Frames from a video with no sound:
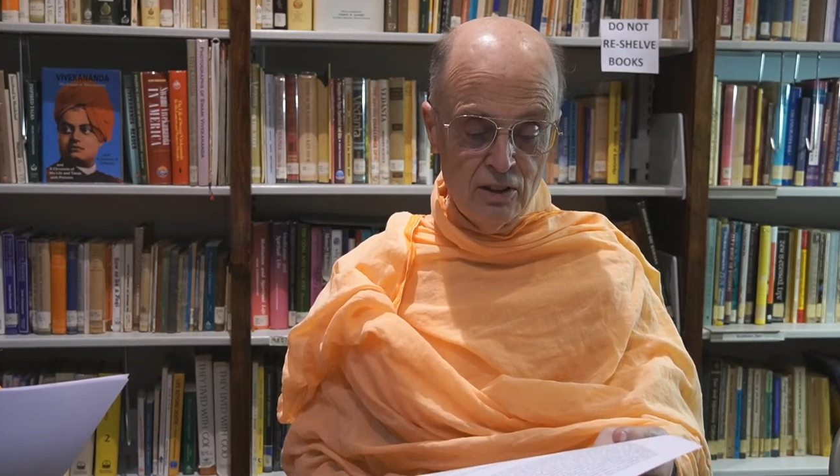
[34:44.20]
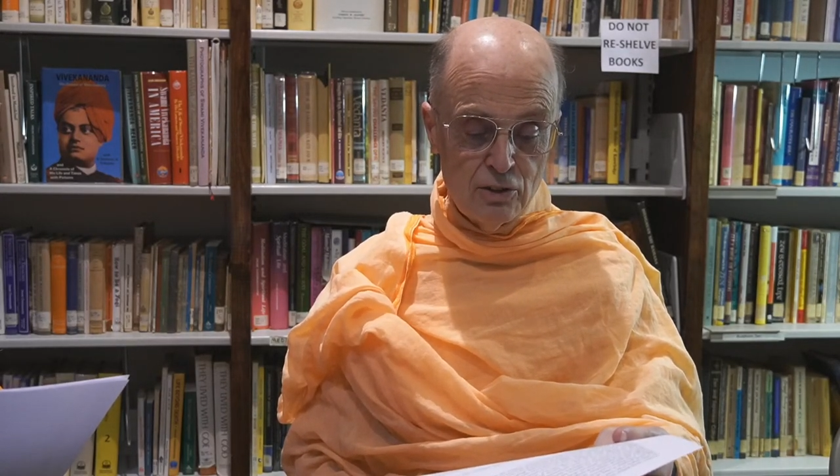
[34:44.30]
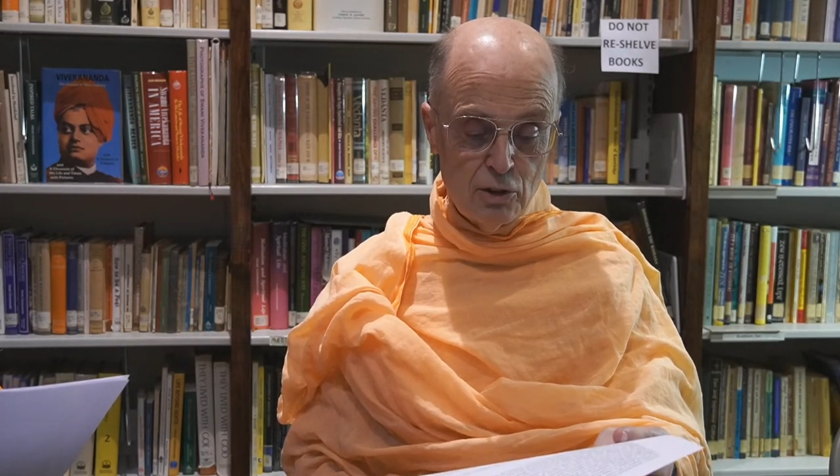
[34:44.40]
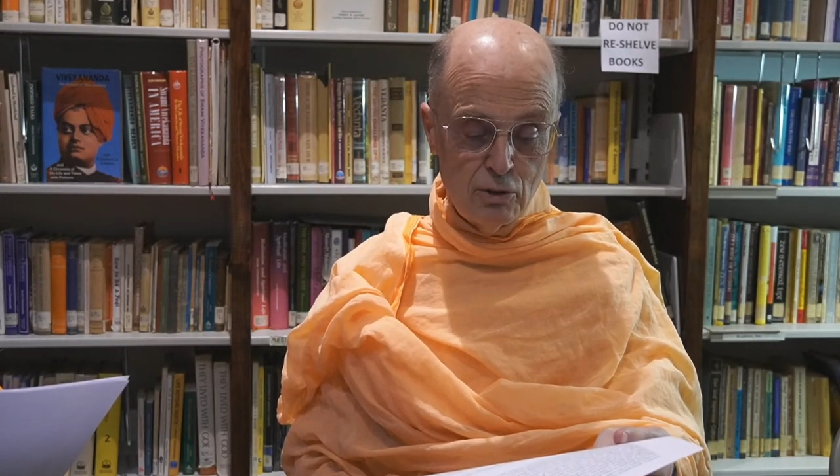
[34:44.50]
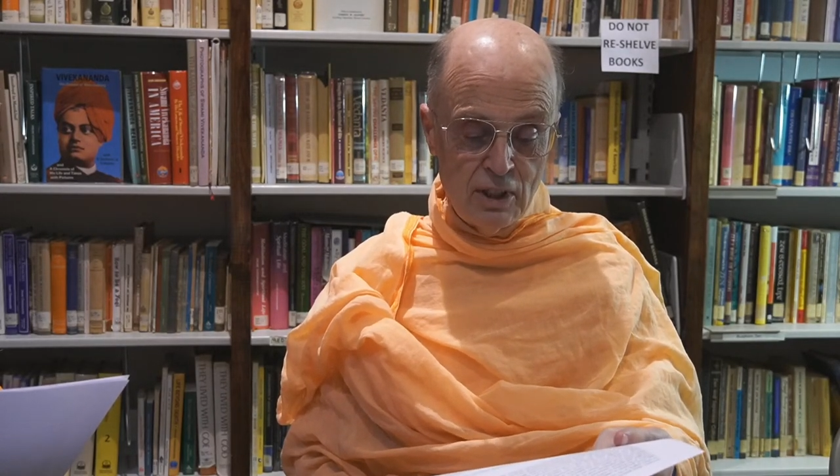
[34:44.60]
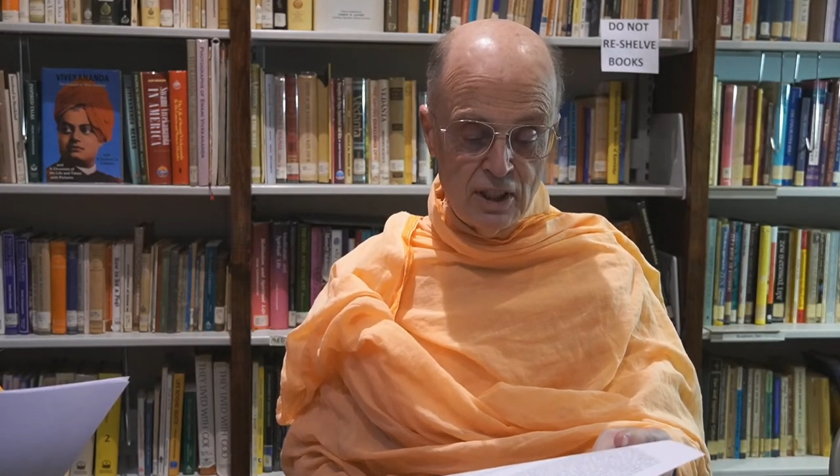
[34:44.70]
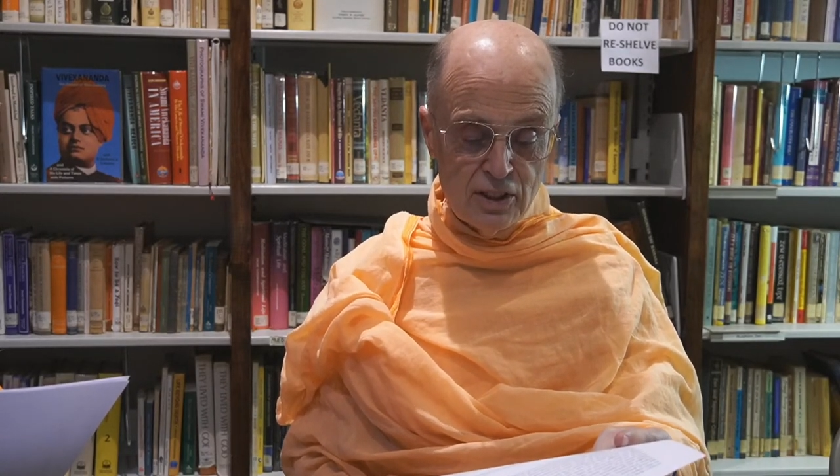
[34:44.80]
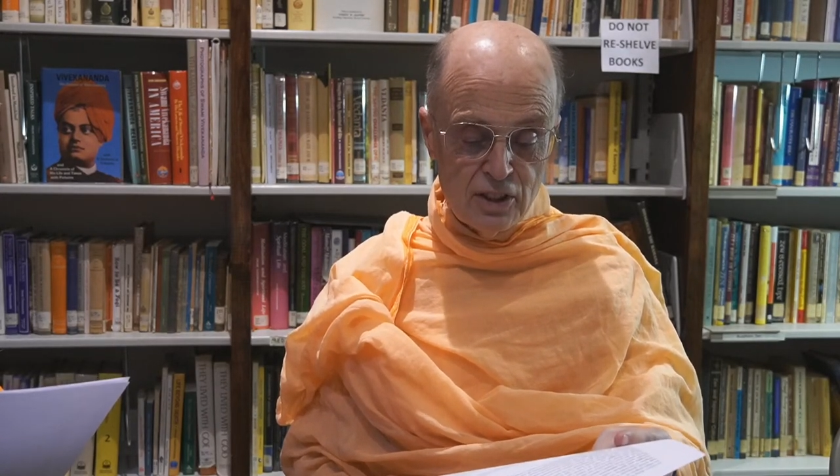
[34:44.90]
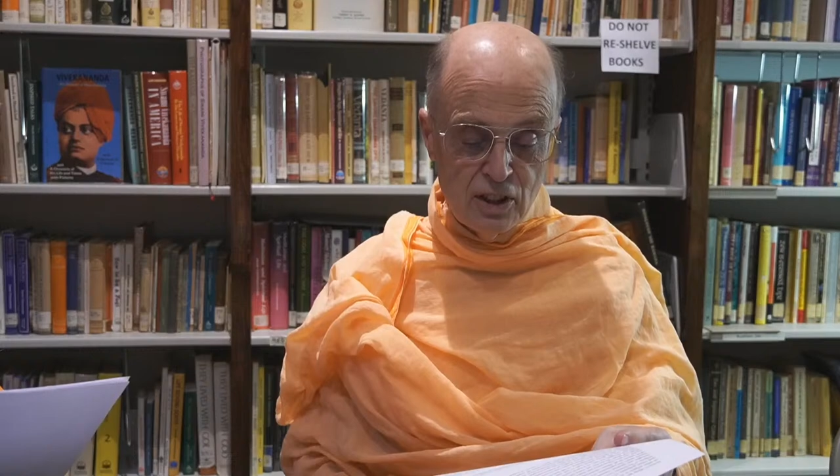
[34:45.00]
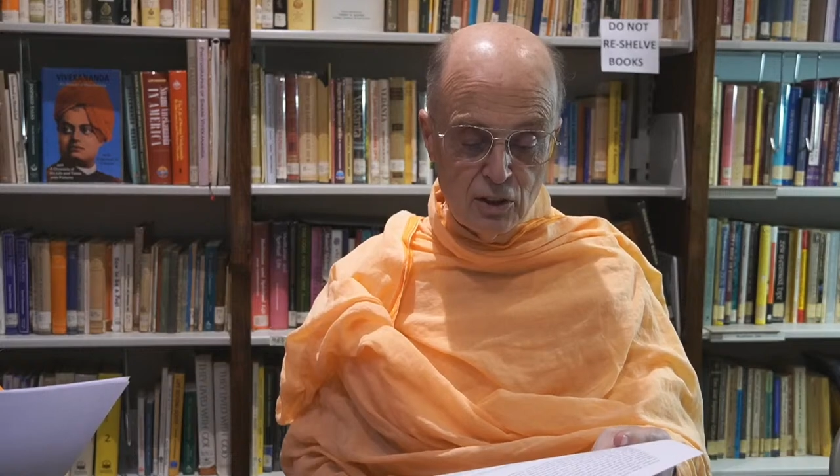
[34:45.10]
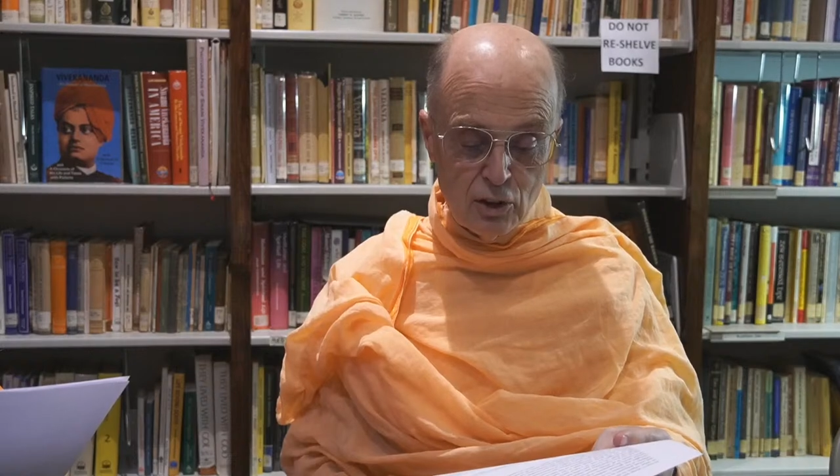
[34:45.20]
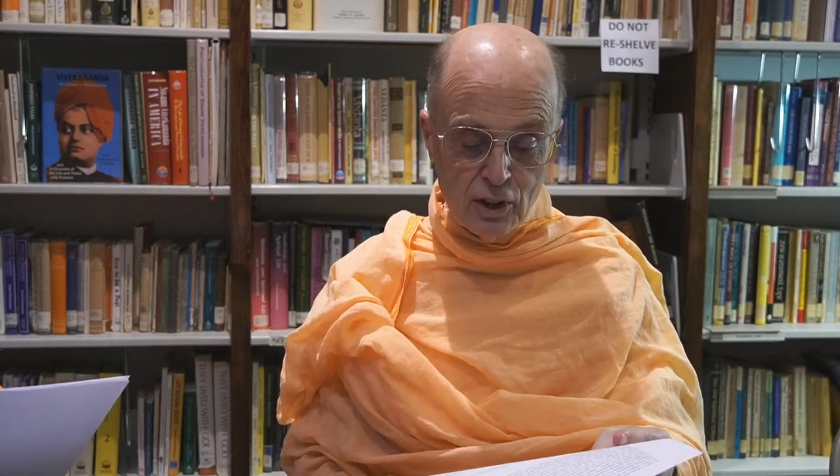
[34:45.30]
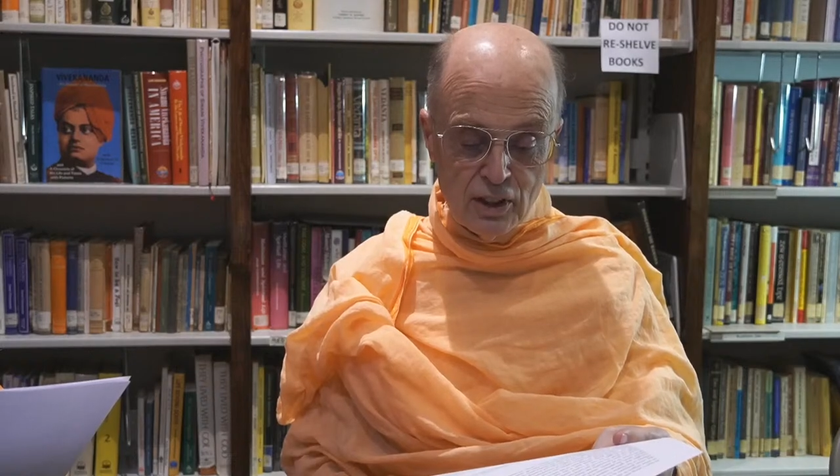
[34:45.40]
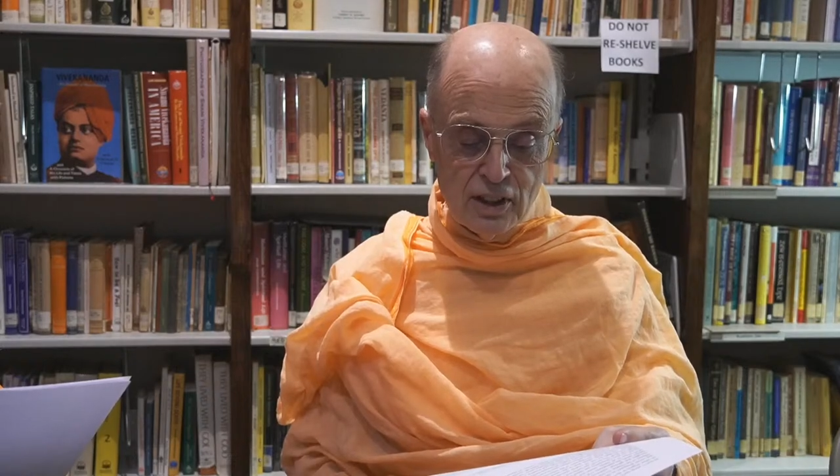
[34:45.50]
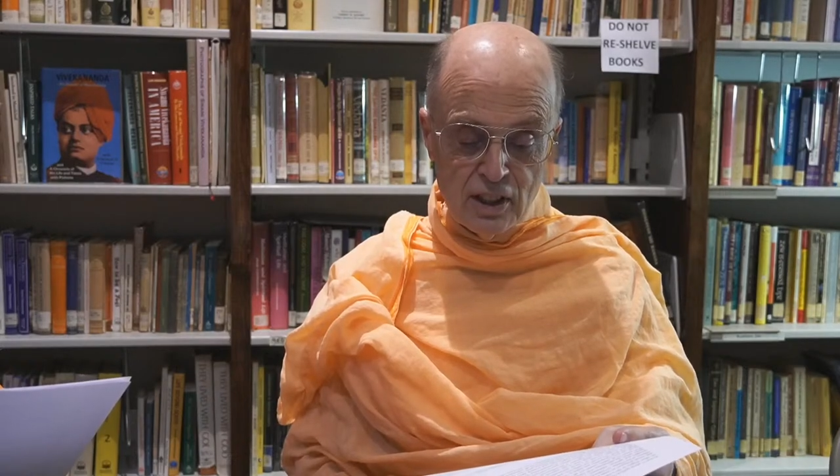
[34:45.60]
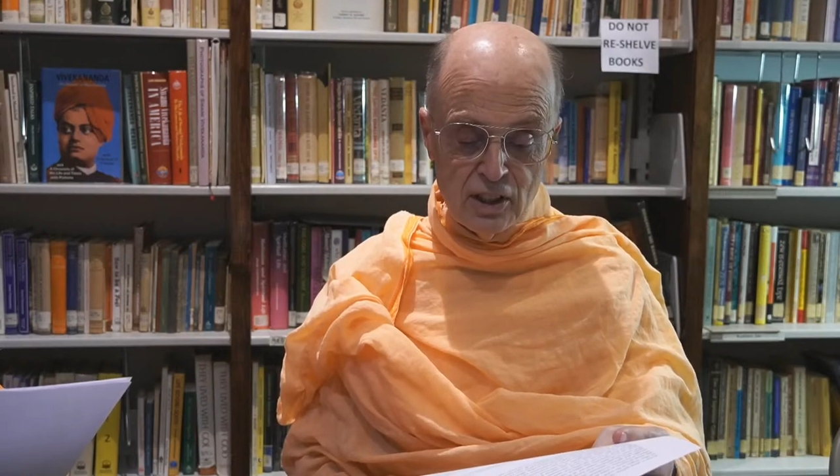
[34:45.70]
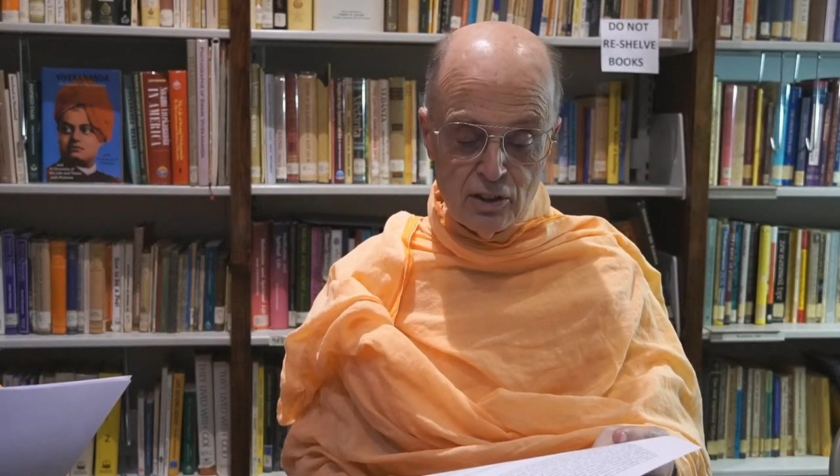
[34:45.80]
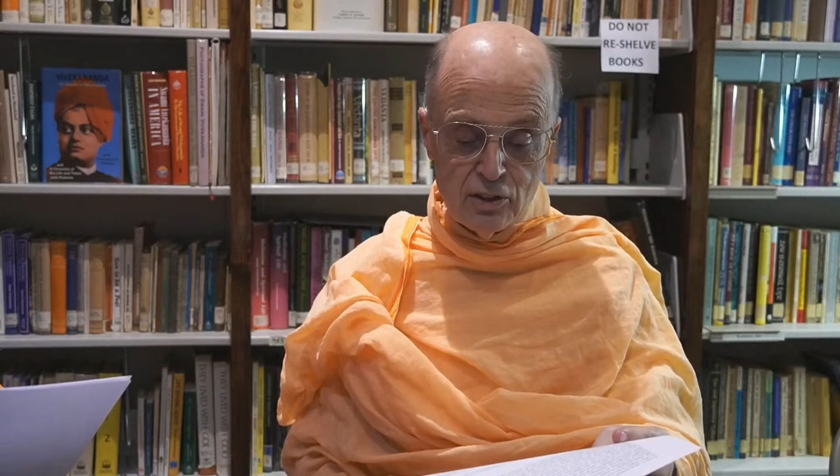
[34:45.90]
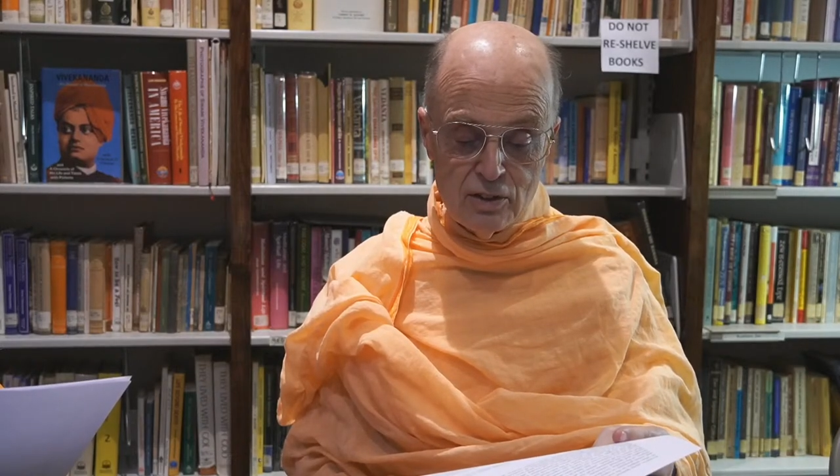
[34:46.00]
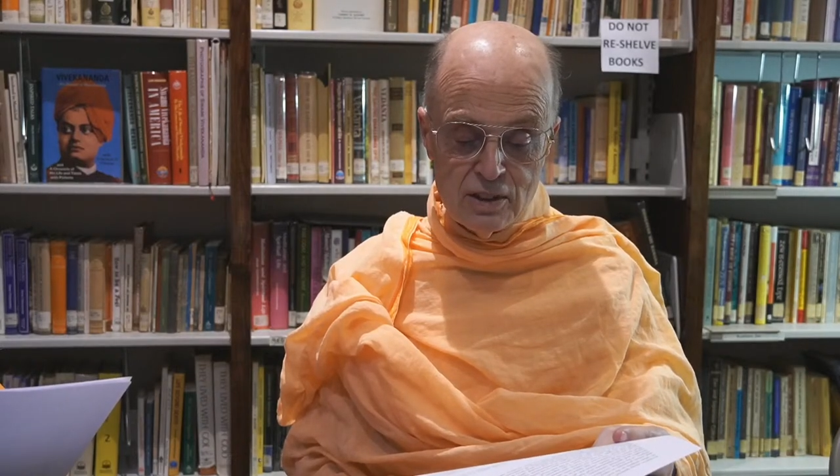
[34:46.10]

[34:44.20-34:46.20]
True religion, according to the Hindus,